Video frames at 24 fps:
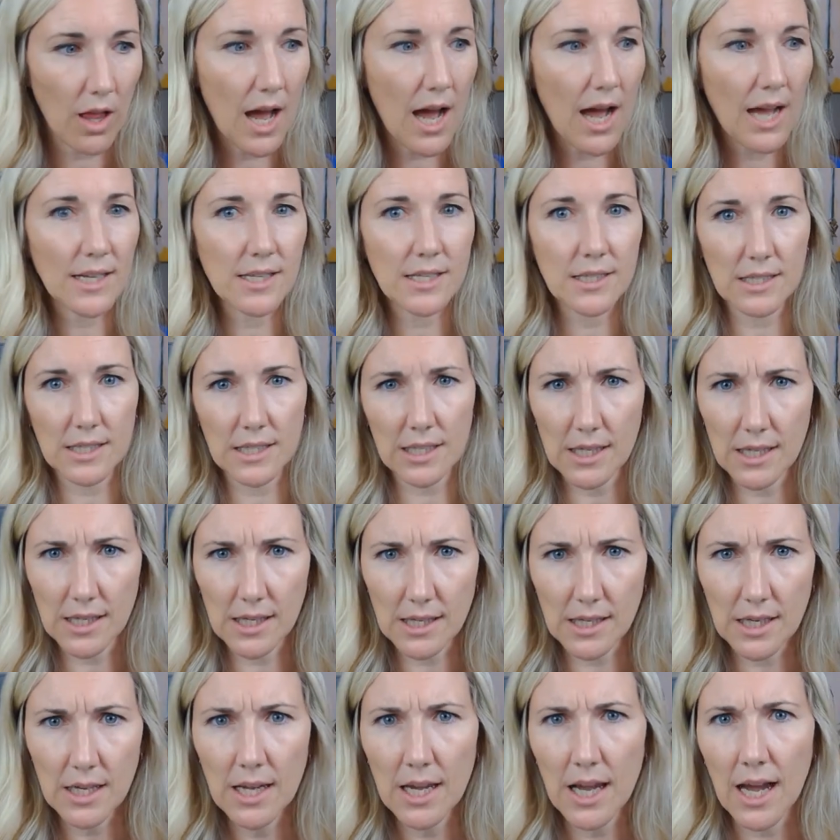I
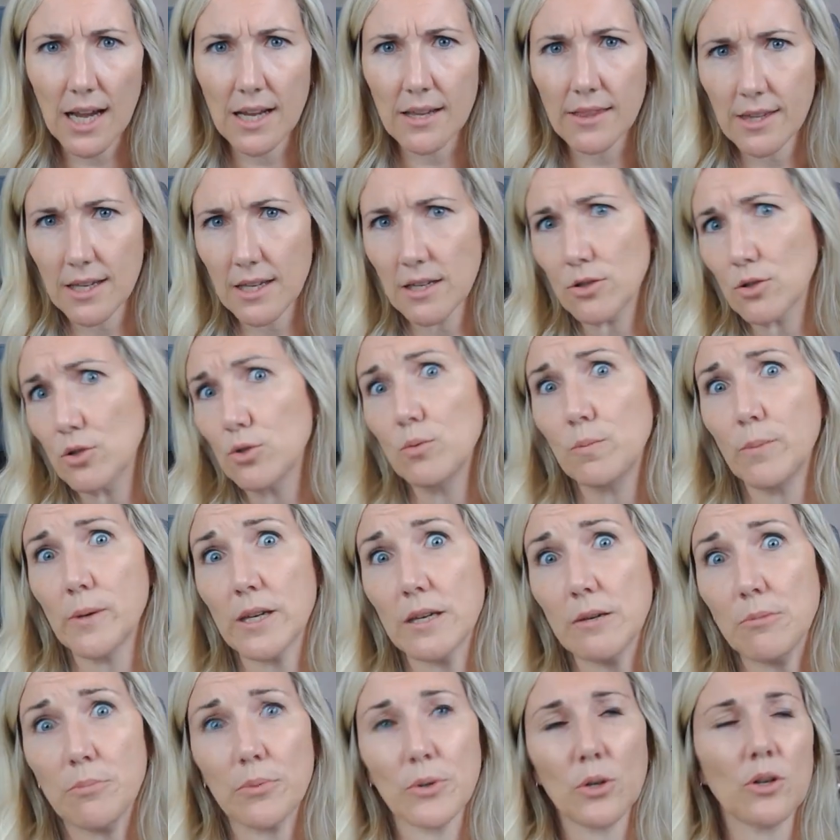think 2
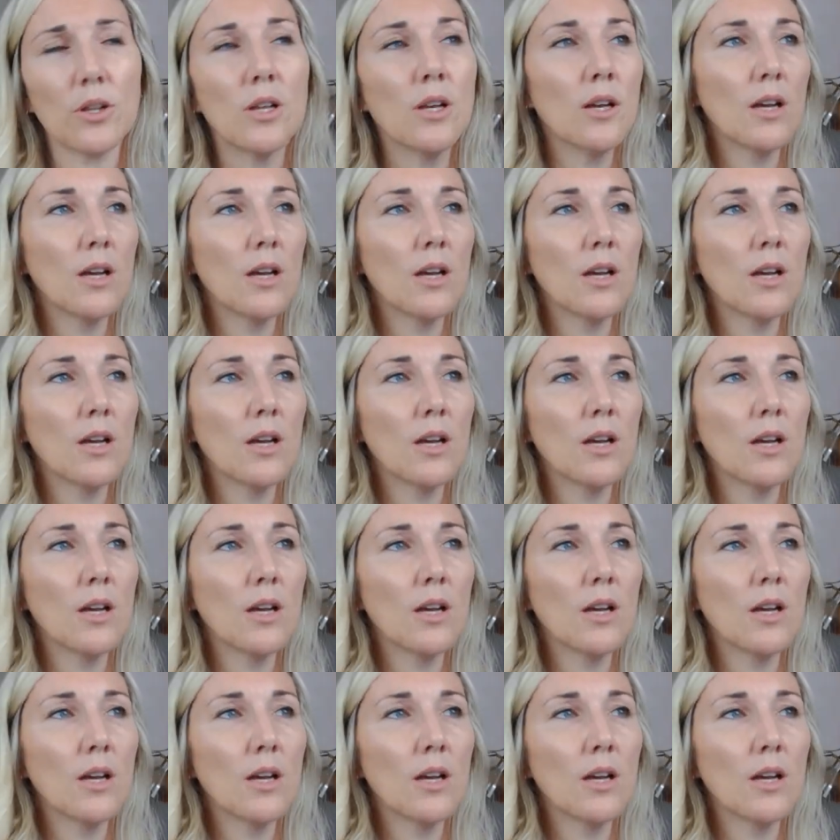people.